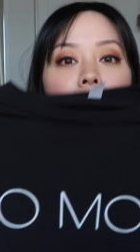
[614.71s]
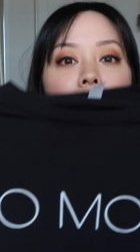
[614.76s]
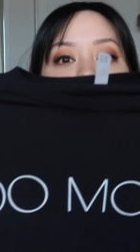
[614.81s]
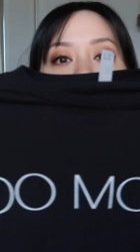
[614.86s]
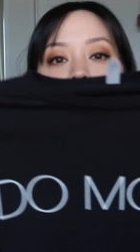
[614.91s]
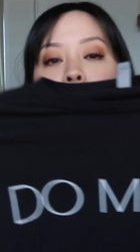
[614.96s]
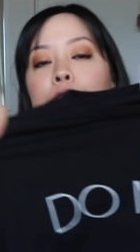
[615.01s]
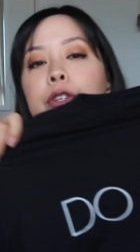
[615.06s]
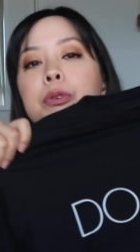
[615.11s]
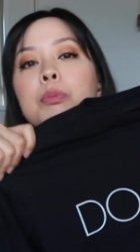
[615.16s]
is
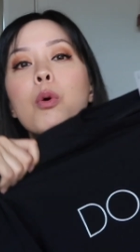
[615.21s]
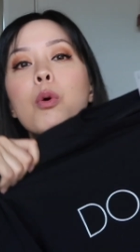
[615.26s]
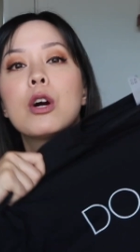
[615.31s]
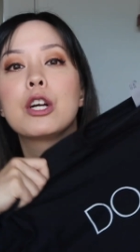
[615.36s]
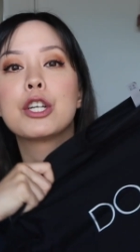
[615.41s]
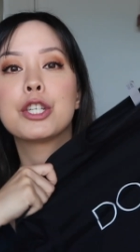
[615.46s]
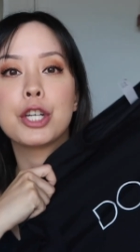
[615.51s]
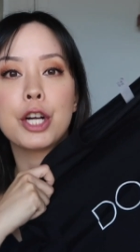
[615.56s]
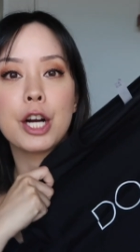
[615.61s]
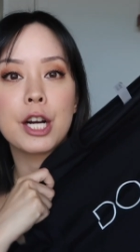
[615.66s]
our Do
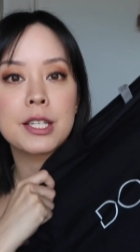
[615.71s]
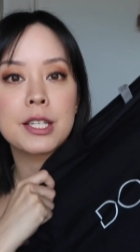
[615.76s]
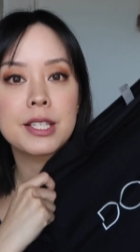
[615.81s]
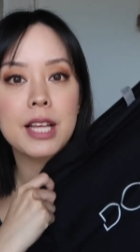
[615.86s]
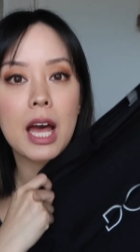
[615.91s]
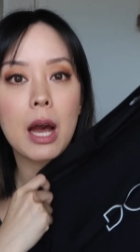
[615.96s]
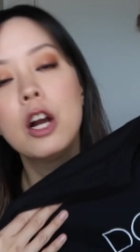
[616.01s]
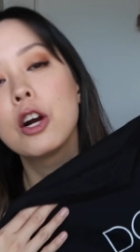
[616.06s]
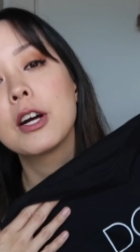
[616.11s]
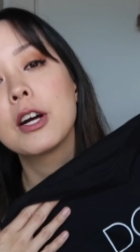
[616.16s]
More
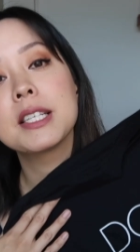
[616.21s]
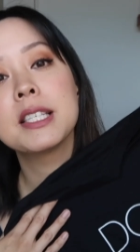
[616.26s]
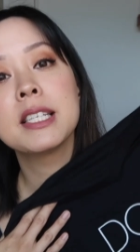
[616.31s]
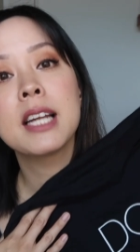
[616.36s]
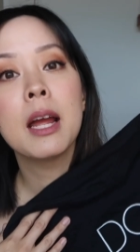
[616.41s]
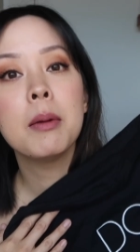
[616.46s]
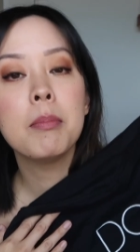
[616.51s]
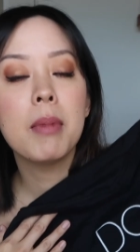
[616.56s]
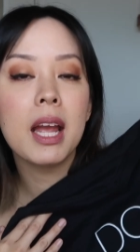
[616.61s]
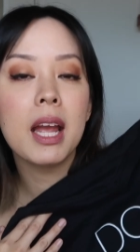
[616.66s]
shirts. Chris
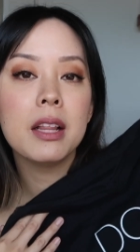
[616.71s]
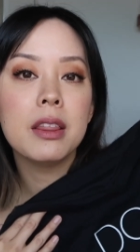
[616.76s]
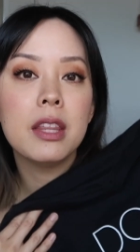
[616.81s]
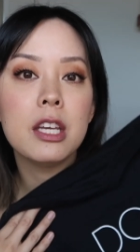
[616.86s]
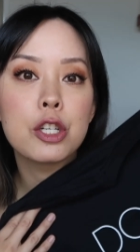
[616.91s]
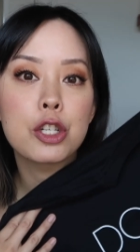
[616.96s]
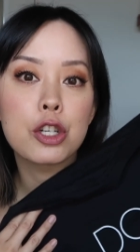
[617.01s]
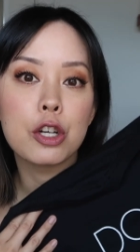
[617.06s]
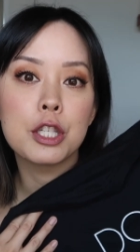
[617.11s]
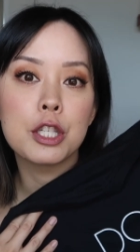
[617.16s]
and I made
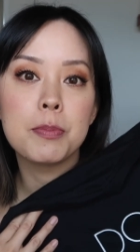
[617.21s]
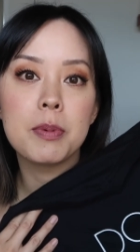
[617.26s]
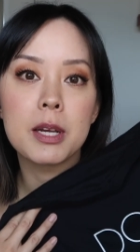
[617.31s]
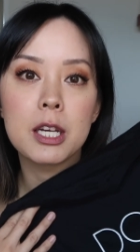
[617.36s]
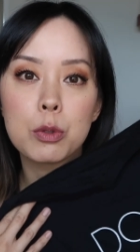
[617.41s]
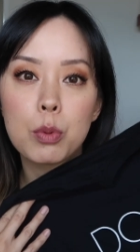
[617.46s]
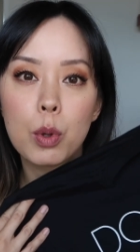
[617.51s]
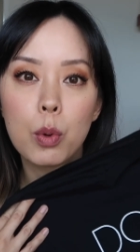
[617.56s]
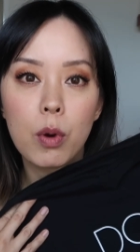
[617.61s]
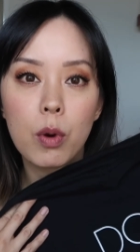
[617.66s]
these shirts
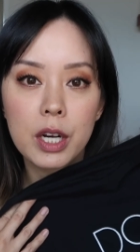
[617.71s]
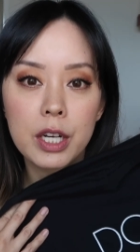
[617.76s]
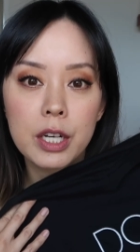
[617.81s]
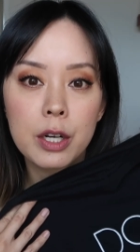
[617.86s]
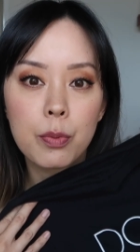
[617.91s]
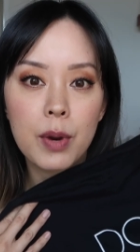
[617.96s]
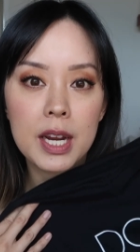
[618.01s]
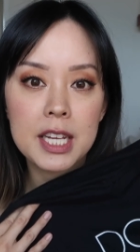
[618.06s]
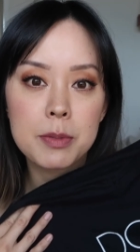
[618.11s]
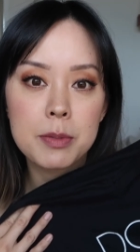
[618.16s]
because we wanted
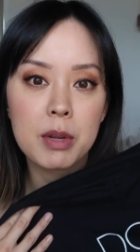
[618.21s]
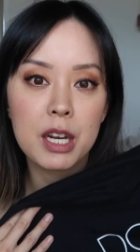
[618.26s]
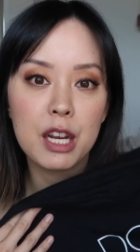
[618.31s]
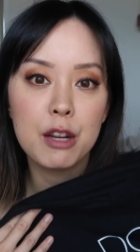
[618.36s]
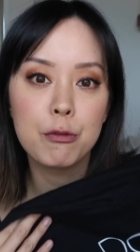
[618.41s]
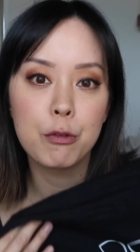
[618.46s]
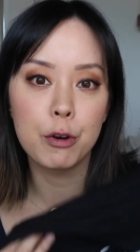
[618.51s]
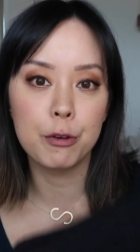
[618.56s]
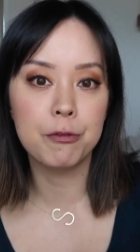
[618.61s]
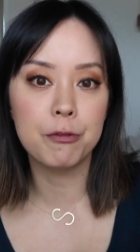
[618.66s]
to raise
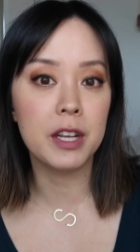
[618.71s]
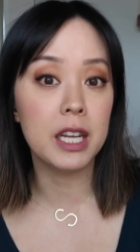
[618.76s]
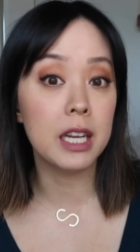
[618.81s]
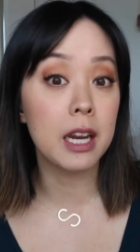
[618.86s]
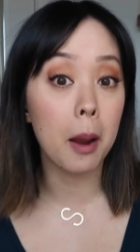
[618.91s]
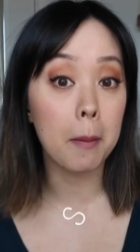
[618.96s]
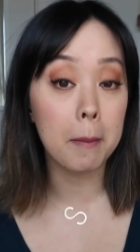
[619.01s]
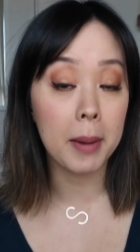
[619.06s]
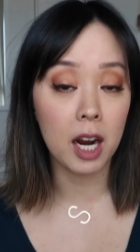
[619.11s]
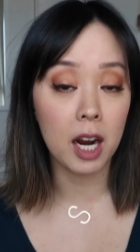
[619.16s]
money for
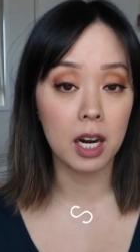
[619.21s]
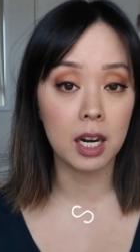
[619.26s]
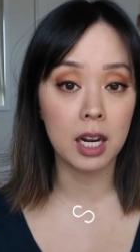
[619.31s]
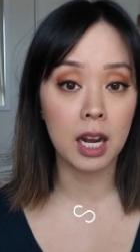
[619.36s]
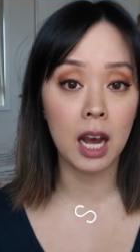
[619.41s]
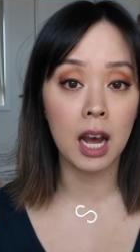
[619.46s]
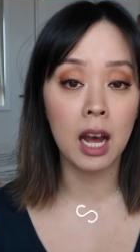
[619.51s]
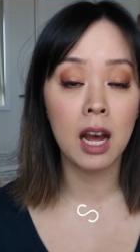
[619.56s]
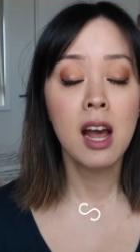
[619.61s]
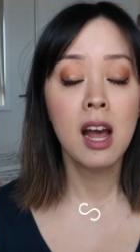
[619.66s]
Feed
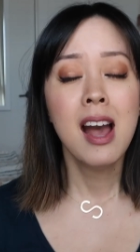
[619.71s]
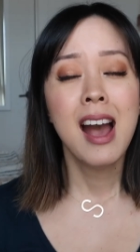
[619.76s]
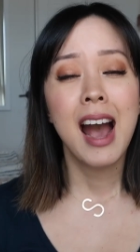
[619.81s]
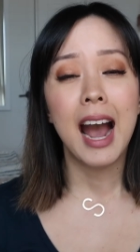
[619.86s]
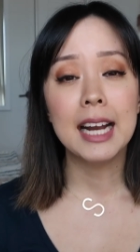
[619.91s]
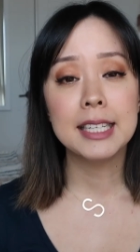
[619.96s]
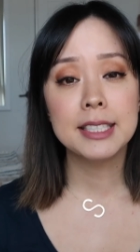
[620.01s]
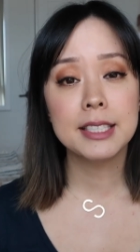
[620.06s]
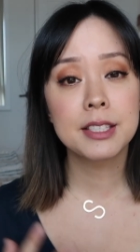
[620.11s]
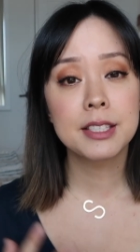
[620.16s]
America.
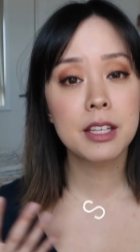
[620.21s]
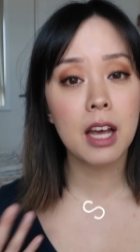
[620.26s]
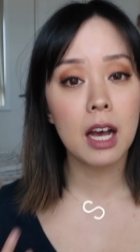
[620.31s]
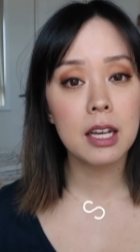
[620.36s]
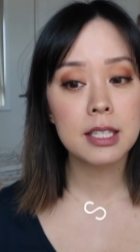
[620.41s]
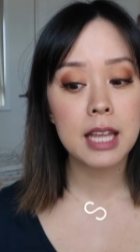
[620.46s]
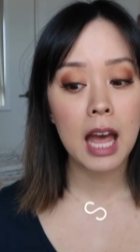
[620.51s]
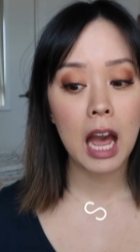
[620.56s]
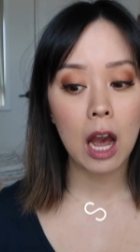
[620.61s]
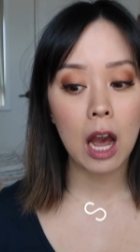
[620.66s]
I
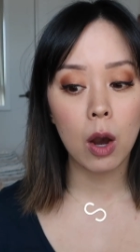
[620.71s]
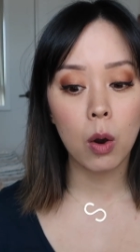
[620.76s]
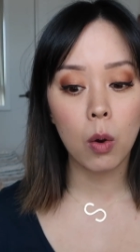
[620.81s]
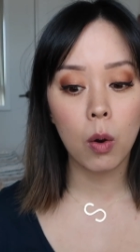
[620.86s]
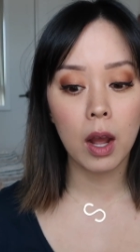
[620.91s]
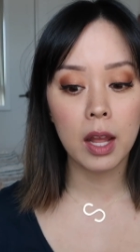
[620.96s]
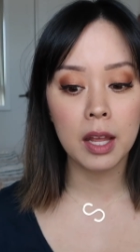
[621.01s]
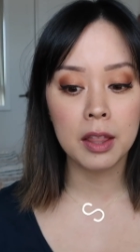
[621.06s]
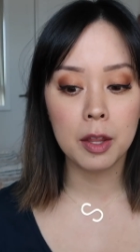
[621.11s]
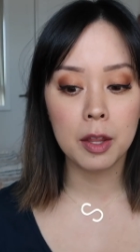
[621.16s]
discussed
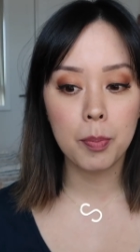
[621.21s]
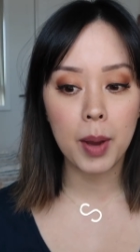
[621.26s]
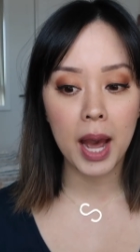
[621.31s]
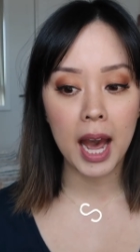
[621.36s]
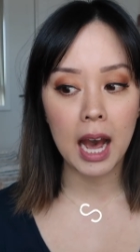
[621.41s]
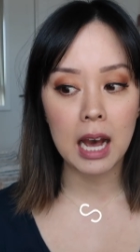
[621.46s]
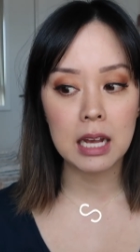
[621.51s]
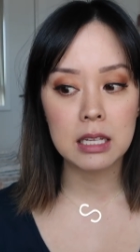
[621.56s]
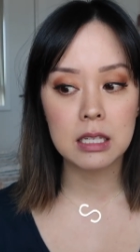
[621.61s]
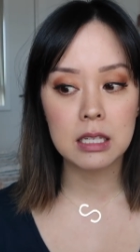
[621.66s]
how in the
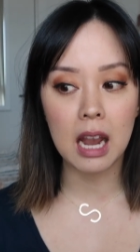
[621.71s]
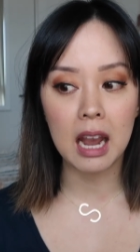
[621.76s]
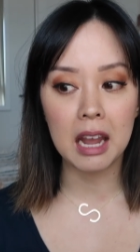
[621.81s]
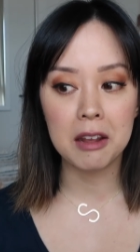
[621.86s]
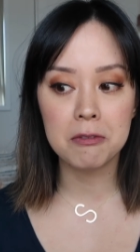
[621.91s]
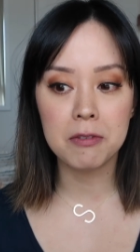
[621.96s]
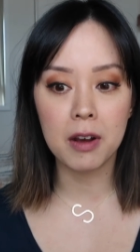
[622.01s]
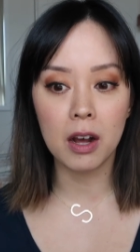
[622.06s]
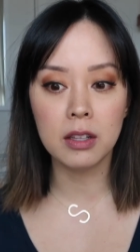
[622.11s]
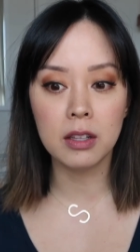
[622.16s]
past
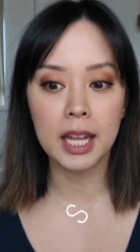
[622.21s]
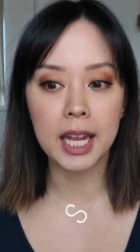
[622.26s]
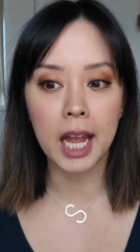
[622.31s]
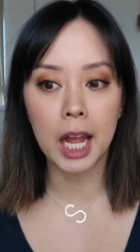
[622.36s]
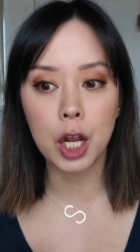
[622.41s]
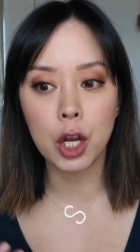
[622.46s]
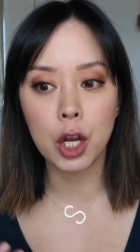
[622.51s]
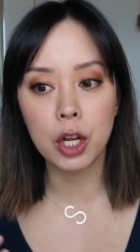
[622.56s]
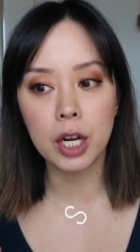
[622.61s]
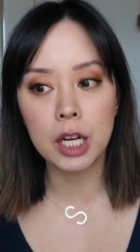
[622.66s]
I felt like
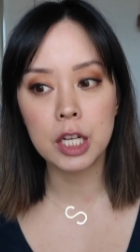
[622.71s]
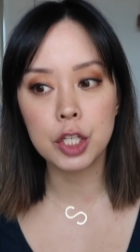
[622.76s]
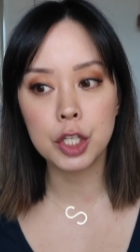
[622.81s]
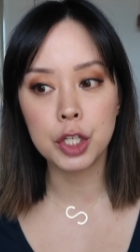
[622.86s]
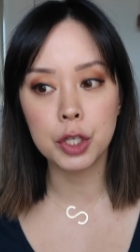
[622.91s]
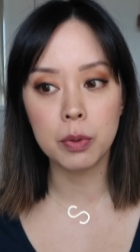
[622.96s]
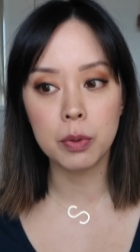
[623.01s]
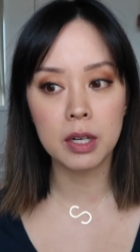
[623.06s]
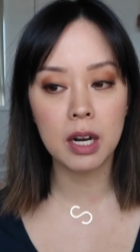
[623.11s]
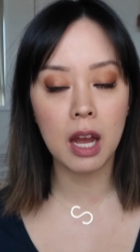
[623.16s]
I couldn't
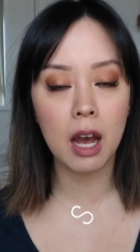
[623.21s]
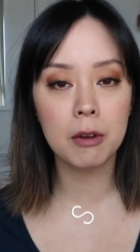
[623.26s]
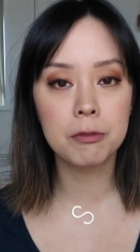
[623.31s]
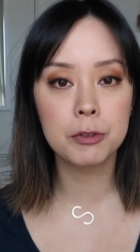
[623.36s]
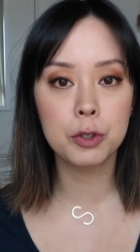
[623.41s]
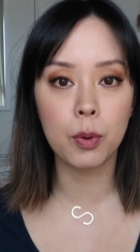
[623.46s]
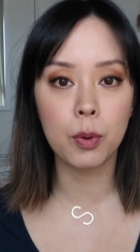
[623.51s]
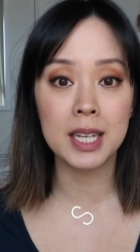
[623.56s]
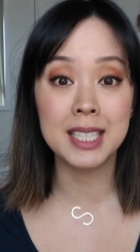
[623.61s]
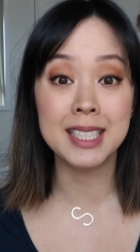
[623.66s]
do
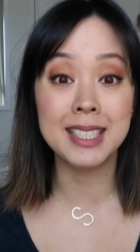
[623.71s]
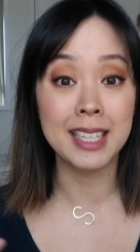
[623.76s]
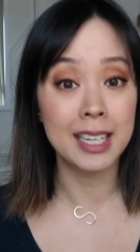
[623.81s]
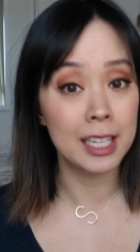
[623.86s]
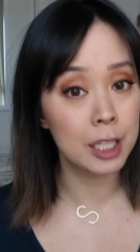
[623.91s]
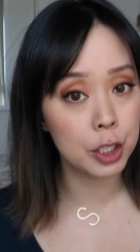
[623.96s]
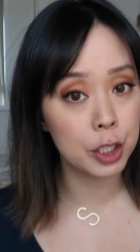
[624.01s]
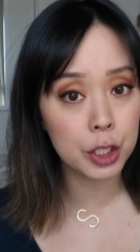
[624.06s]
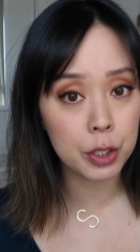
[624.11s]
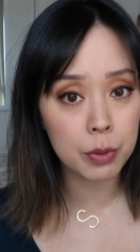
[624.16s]
enough, so I
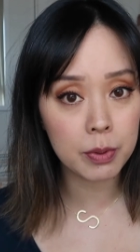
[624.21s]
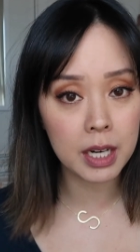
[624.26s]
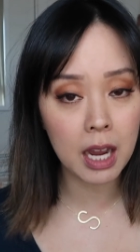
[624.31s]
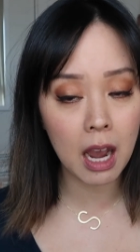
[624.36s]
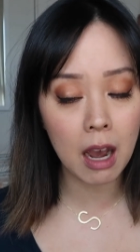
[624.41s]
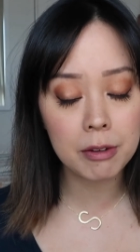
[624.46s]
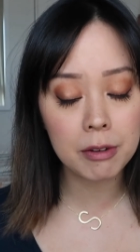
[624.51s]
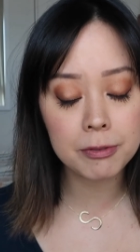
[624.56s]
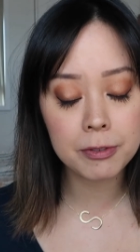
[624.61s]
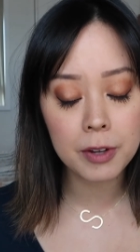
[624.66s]
didn't do
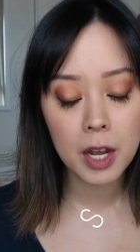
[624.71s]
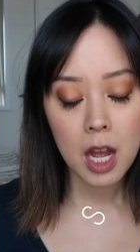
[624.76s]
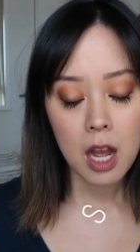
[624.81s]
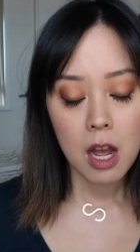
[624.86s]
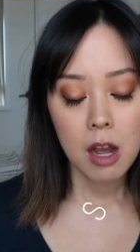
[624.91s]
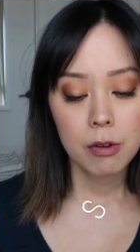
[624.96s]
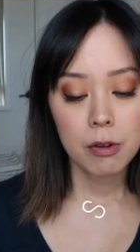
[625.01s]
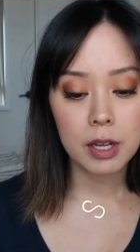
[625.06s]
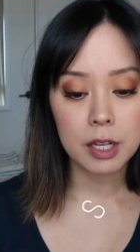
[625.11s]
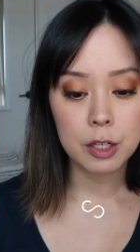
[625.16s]
enough
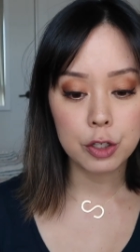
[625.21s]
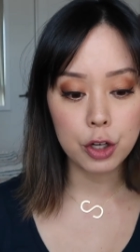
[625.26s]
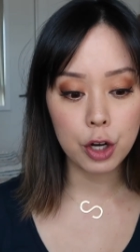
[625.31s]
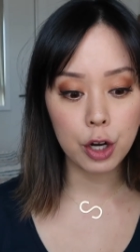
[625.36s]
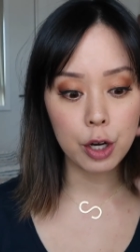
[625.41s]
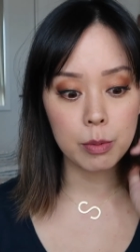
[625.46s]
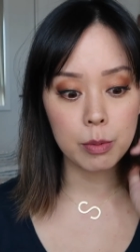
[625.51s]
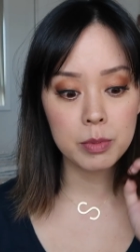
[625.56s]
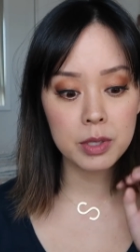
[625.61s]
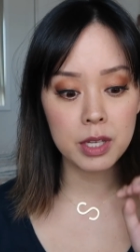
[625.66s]
in
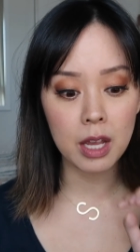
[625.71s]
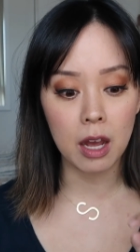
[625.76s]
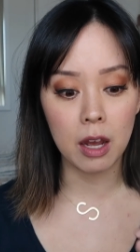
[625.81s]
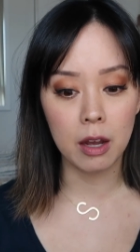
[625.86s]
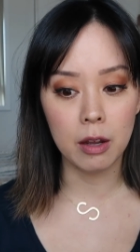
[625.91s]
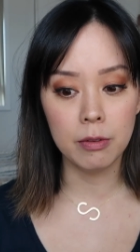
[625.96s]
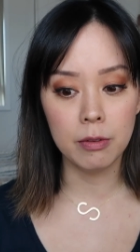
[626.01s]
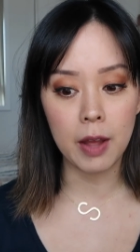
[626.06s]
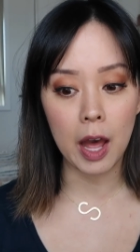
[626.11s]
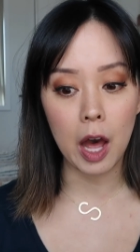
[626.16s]
terms
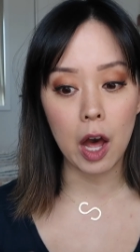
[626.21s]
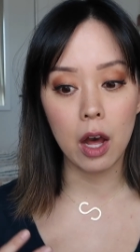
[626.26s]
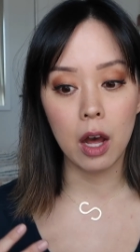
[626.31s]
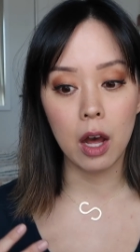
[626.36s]
of